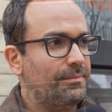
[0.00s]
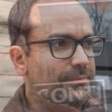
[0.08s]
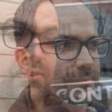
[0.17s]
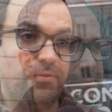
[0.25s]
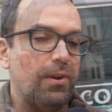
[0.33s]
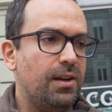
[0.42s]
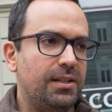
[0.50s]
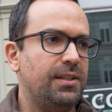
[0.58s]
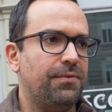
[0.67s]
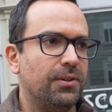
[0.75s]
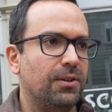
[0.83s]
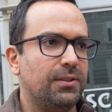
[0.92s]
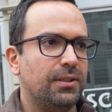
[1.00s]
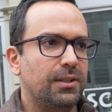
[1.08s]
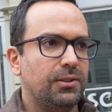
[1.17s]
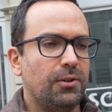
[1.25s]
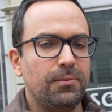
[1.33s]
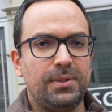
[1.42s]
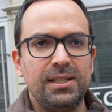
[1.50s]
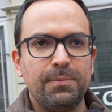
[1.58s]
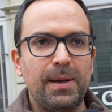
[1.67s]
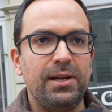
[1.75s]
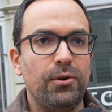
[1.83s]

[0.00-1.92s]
It's very difficult. So since my